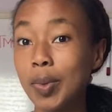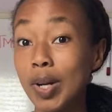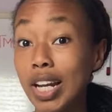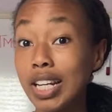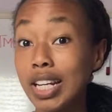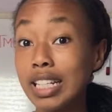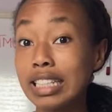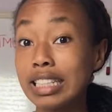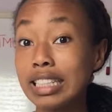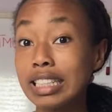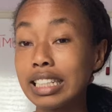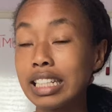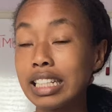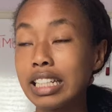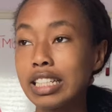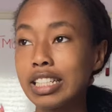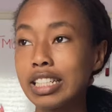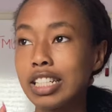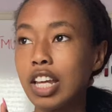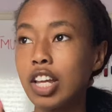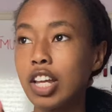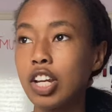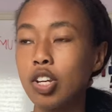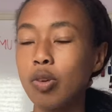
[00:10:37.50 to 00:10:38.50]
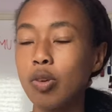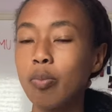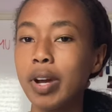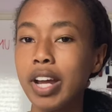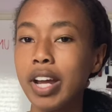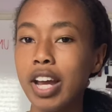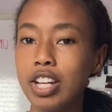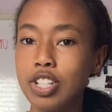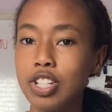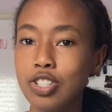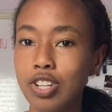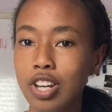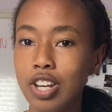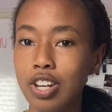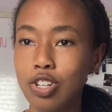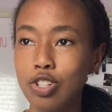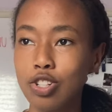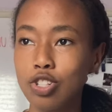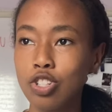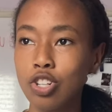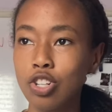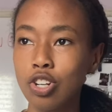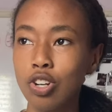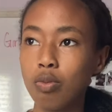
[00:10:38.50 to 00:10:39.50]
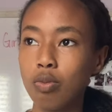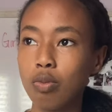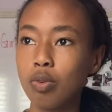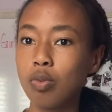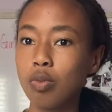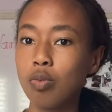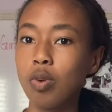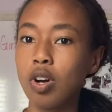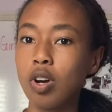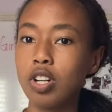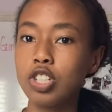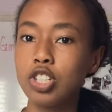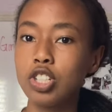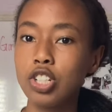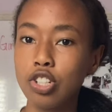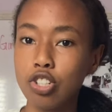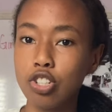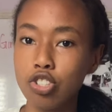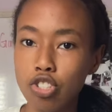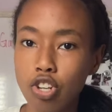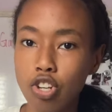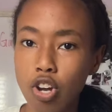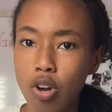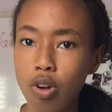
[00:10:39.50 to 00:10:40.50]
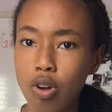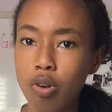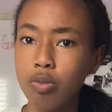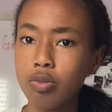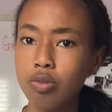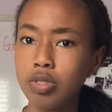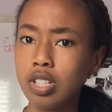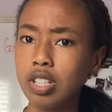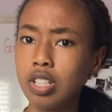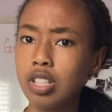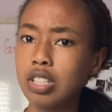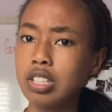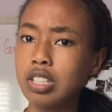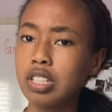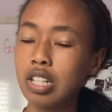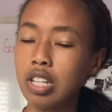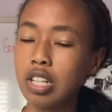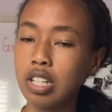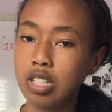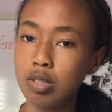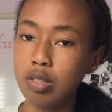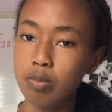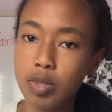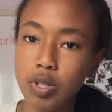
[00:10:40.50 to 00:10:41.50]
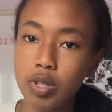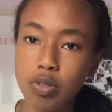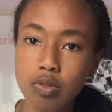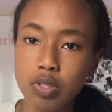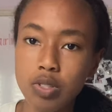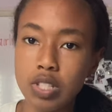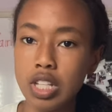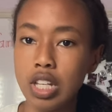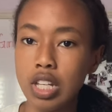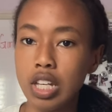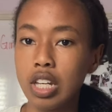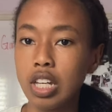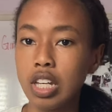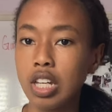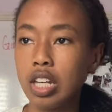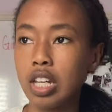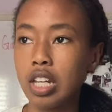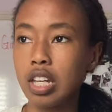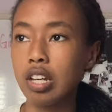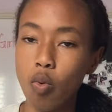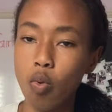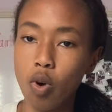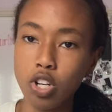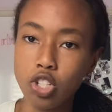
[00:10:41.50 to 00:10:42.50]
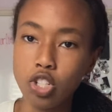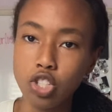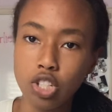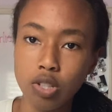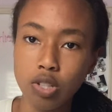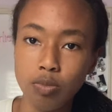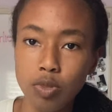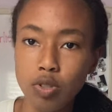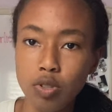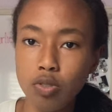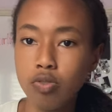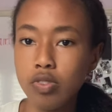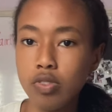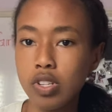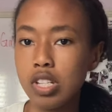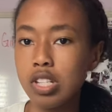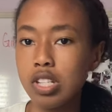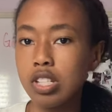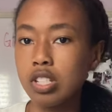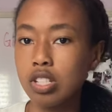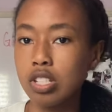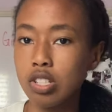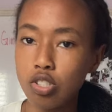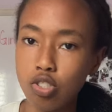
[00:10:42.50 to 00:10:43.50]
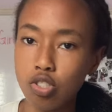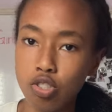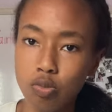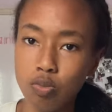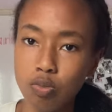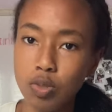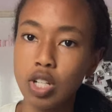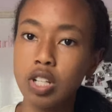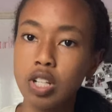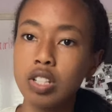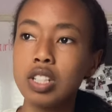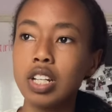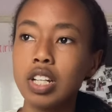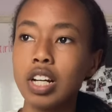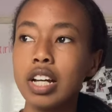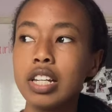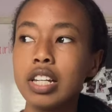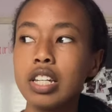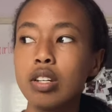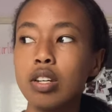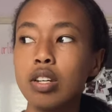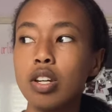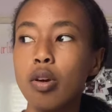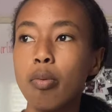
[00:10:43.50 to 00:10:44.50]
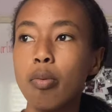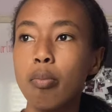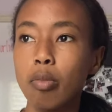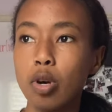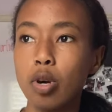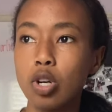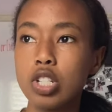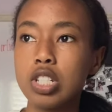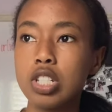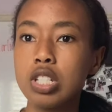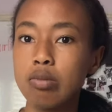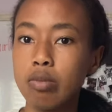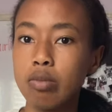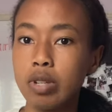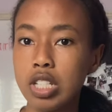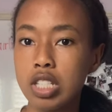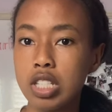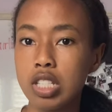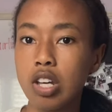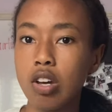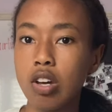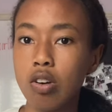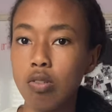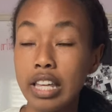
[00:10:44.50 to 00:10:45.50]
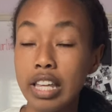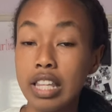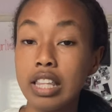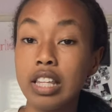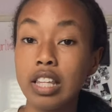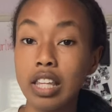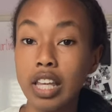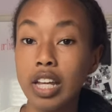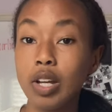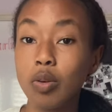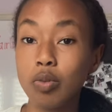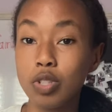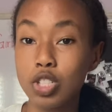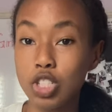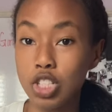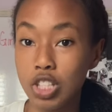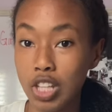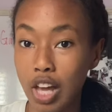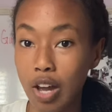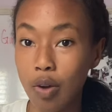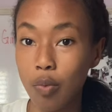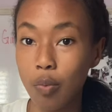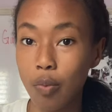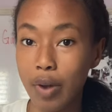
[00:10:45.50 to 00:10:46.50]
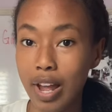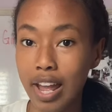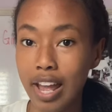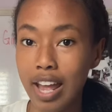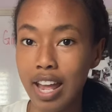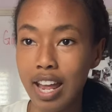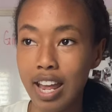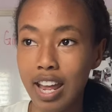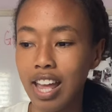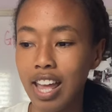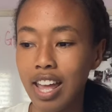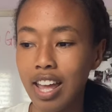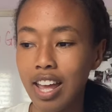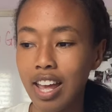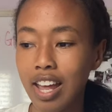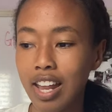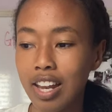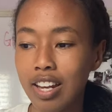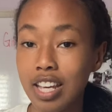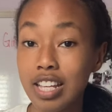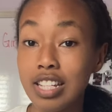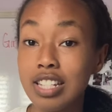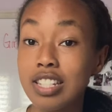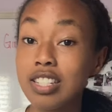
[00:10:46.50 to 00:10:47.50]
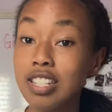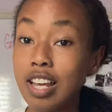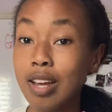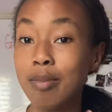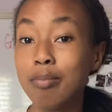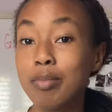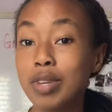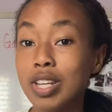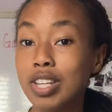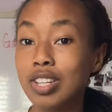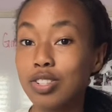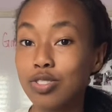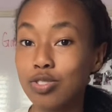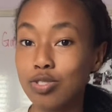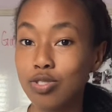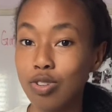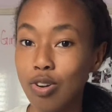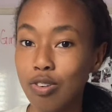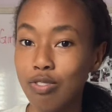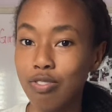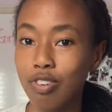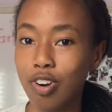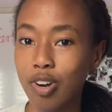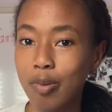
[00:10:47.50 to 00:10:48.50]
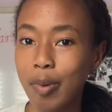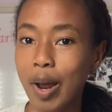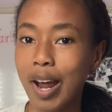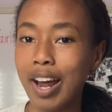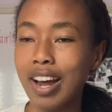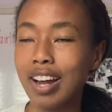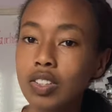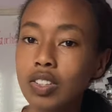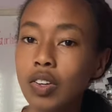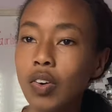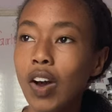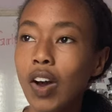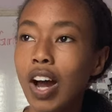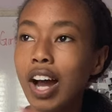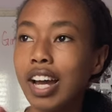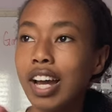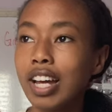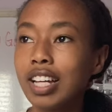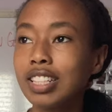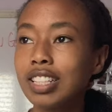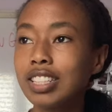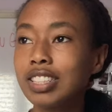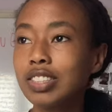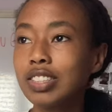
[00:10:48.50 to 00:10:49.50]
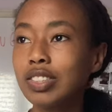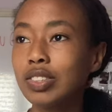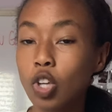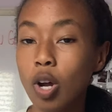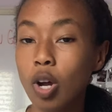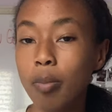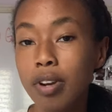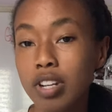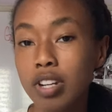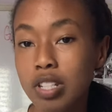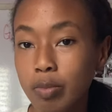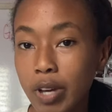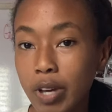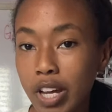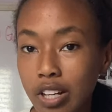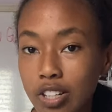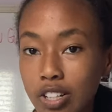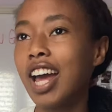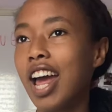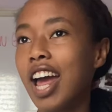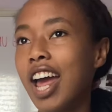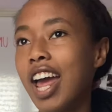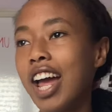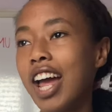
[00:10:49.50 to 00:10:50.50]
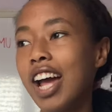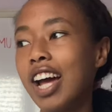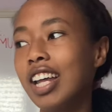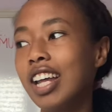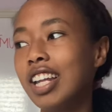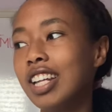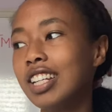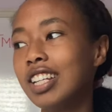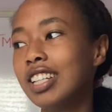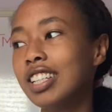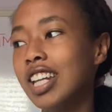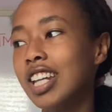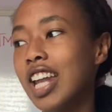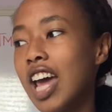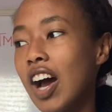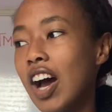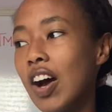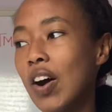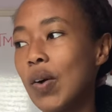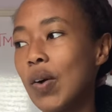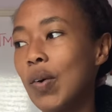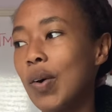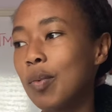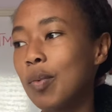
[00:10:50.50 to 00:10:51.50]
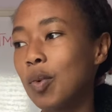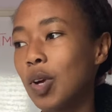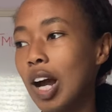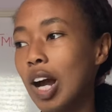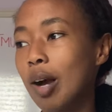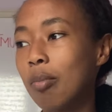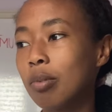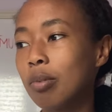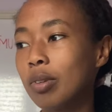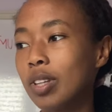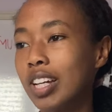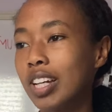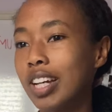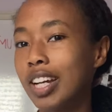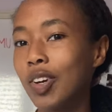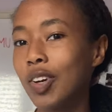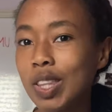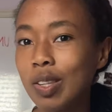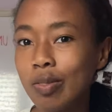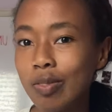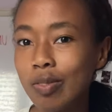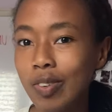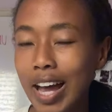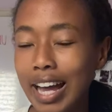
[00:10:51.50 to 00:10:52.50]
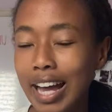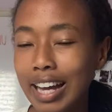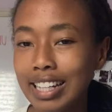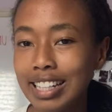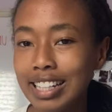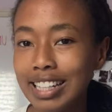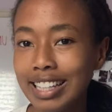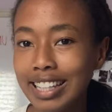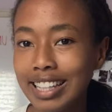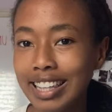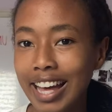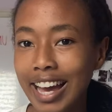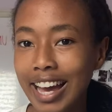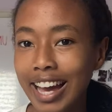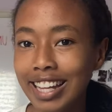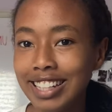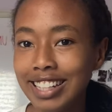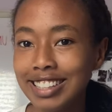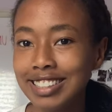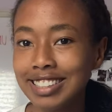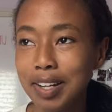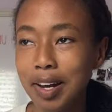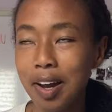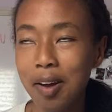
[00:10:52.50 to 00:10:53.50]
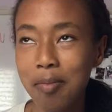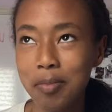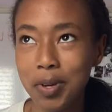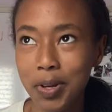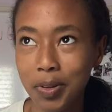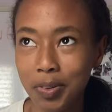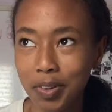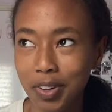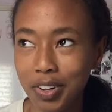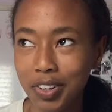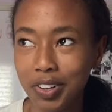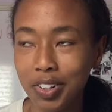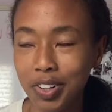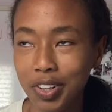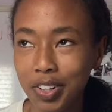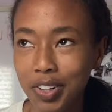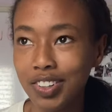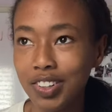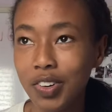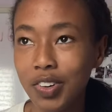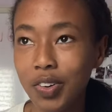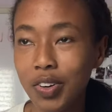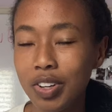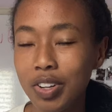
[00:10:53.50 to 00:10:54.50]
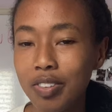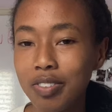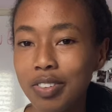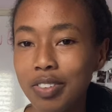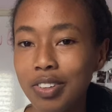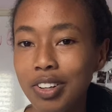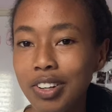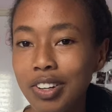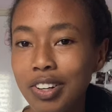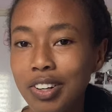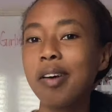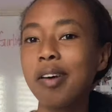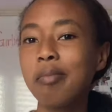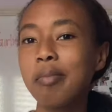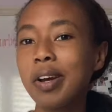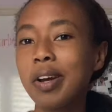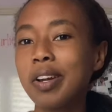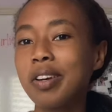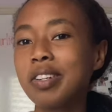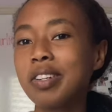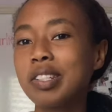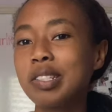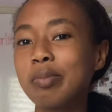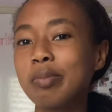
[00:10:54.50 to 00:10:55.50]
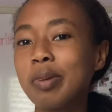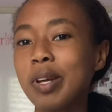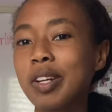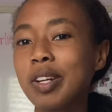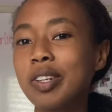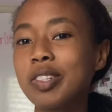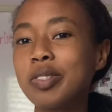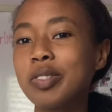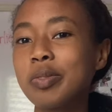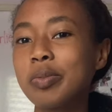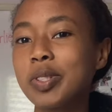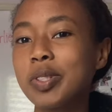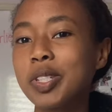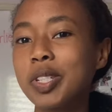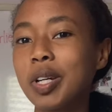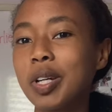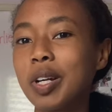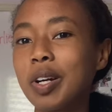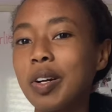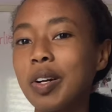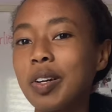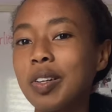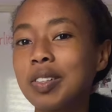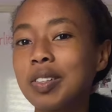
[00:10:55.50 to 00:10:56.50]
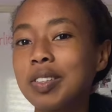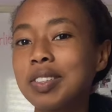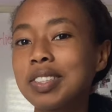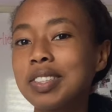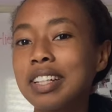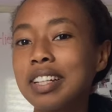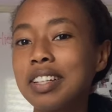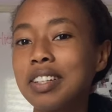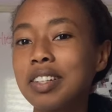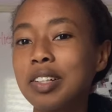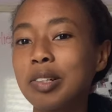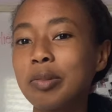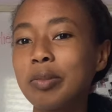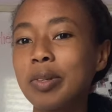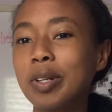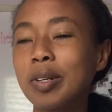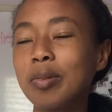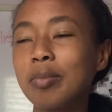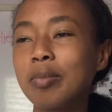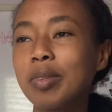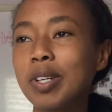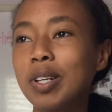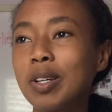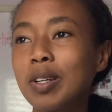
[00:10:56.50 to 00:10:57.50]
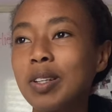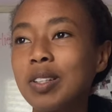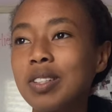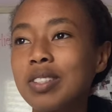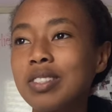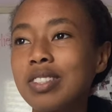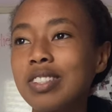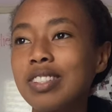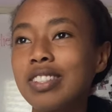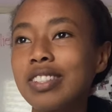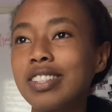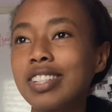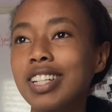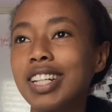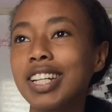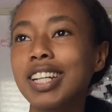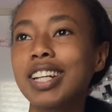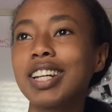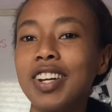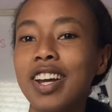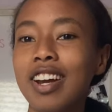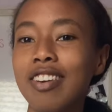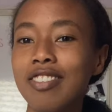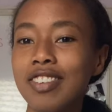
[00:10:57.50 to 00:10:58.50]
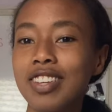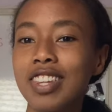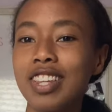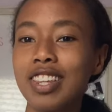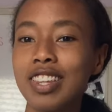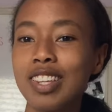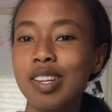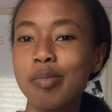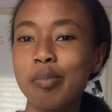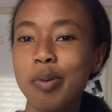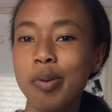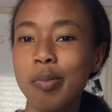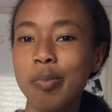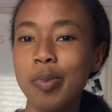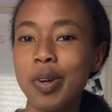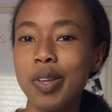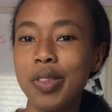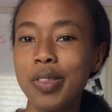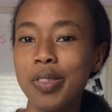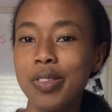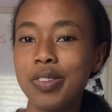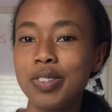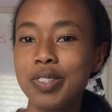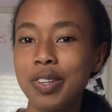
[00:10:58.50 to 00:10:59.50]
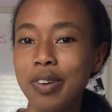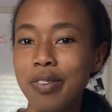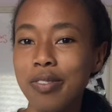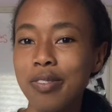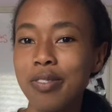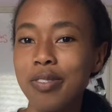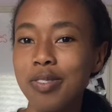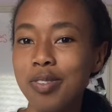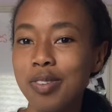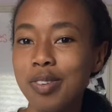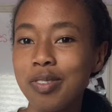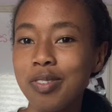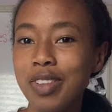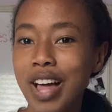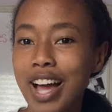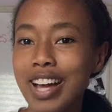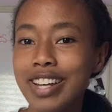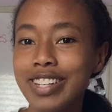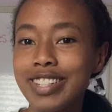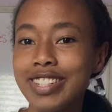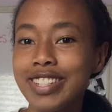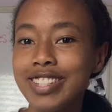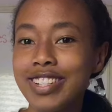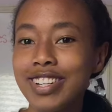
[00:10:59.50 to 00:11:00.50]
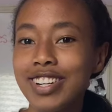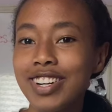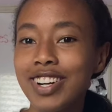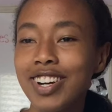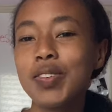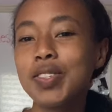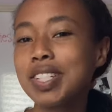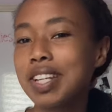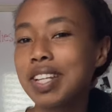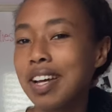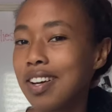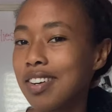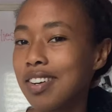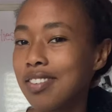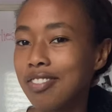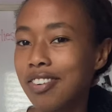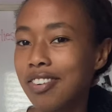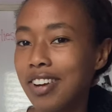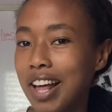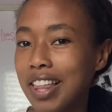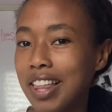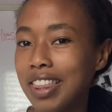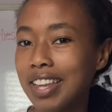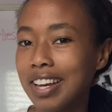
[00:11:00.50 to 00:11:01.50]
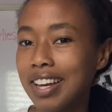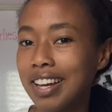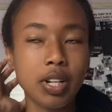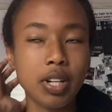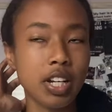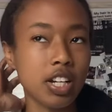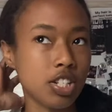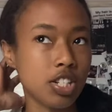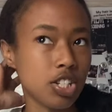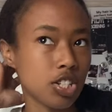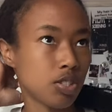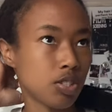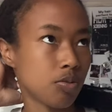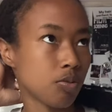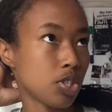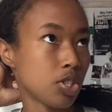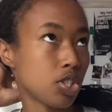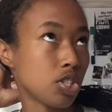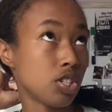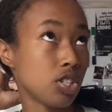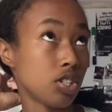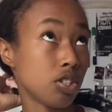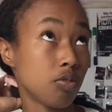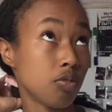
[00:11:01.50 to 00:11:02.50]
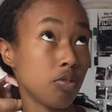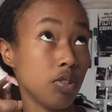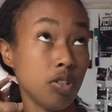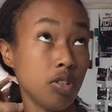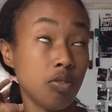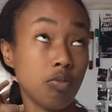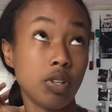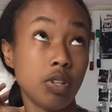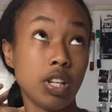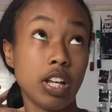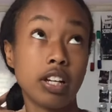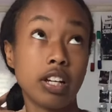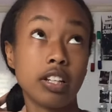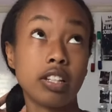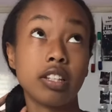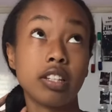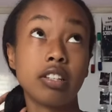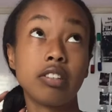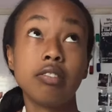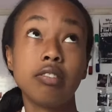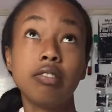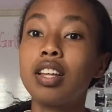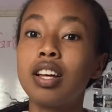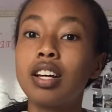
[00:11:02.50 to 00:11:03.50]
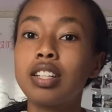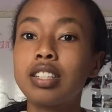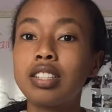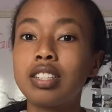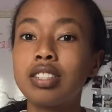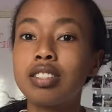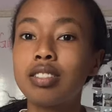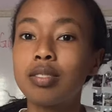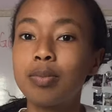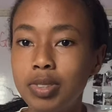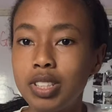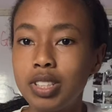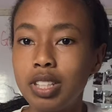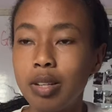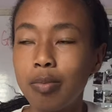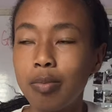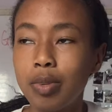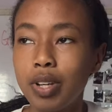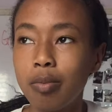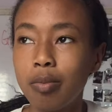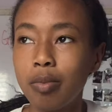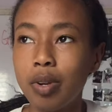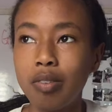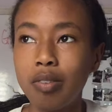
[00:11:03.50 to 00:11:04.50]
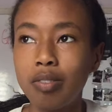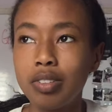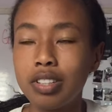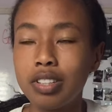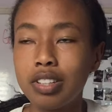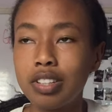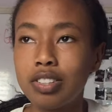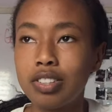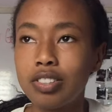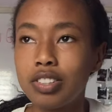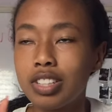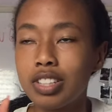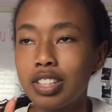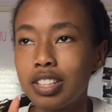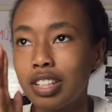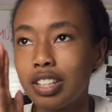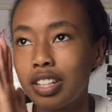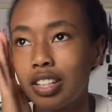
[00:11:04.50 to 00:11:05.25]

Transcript: but I didn't continue my education through watching shows and listening to music and watching movies and YouTube channels. Like I didn't immerse myself in the language in that way and it set me so far back. So I had to drop out of Spanish and now I'm grappling the fact that I'm no longer going for a minor in Spanish, which like hurts a little bit because it's like everything that I put myself through last year was kind of for nothing. And I just switched into a new elective. That's something I'm not really interested